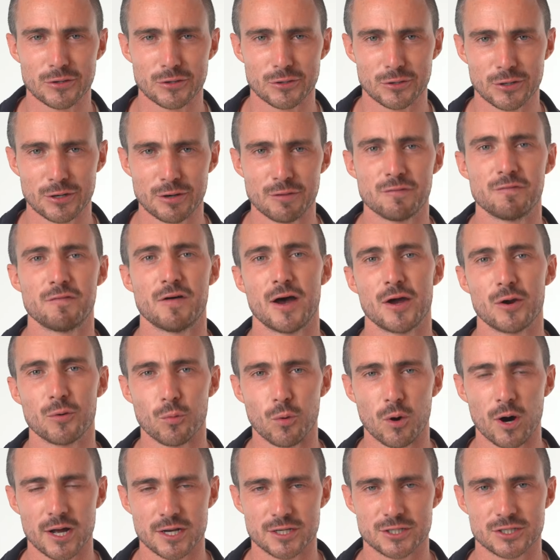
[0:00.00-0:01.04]
you're going to find
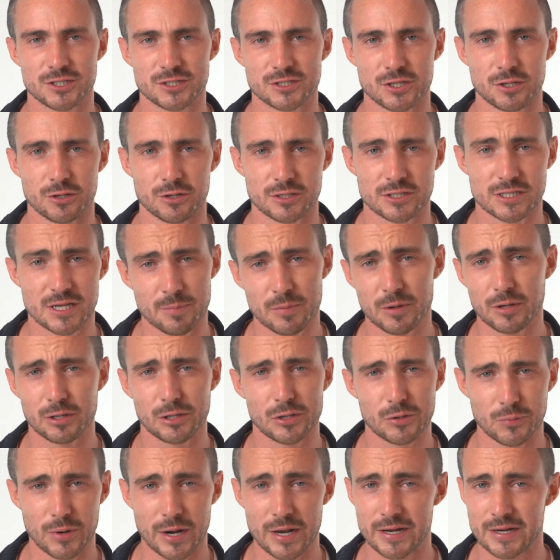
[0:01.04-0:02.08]
watches that are
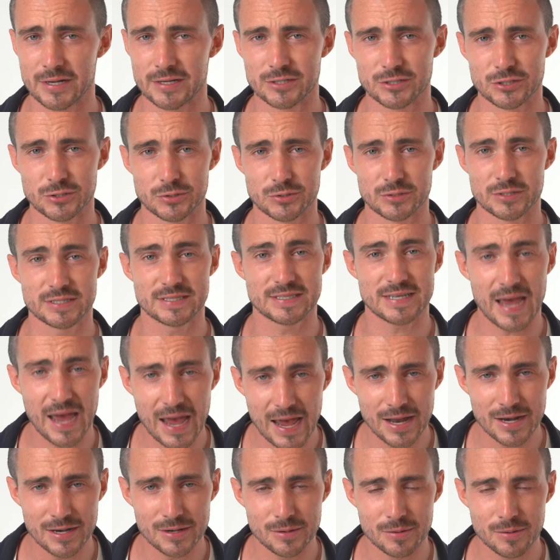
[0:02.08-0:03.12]
typically rated to
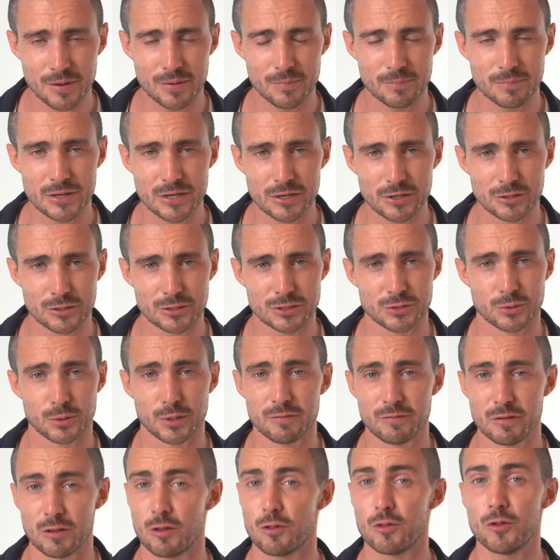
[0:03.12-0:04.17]
10 meters or
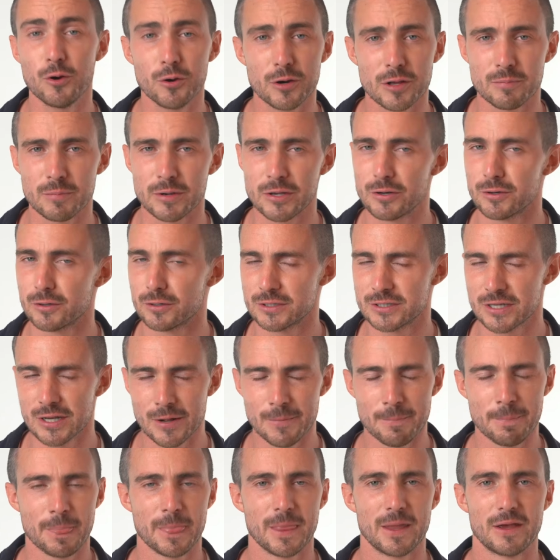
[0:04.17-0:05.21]
even 30 meters
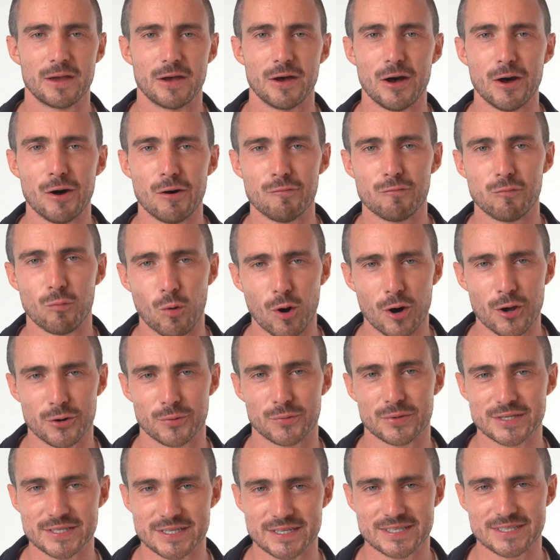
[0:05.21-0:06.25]
of water
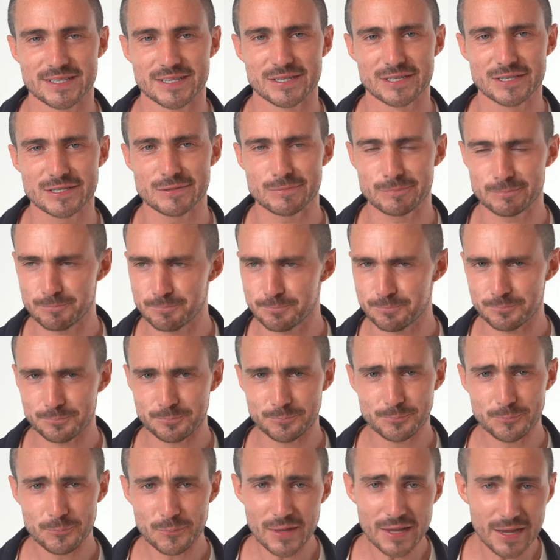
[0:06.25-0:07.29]
resistance.
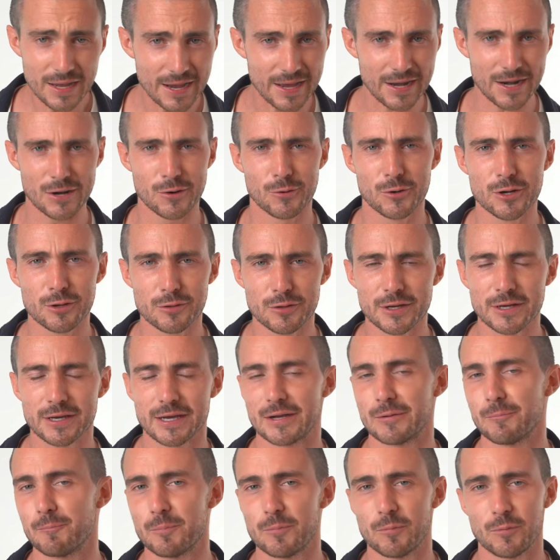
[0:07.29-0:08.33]
And I know what you're
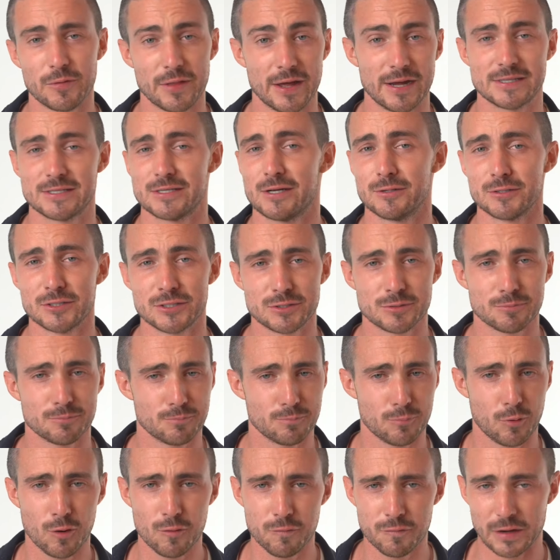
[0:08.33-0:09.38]
thinking. That sounds
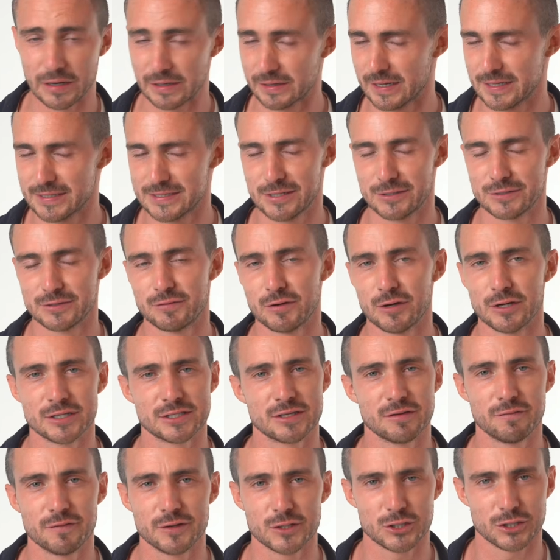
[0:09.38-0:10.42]
perfect. That sounds very
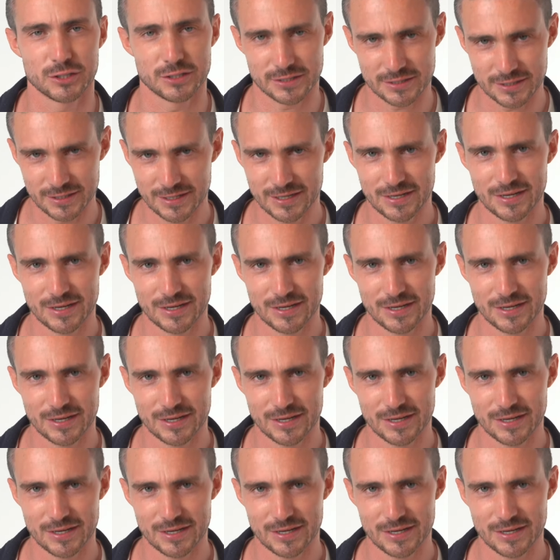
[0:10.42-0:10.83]
sufficient.